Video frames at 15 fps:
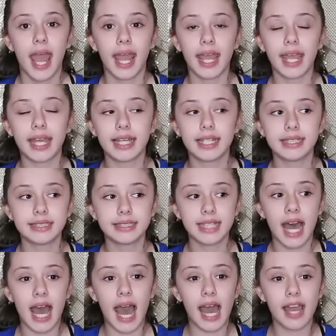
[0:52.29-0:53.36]
and
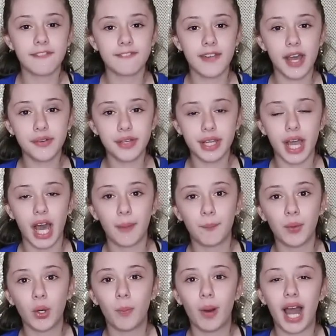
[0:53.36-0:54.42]
I found a couple,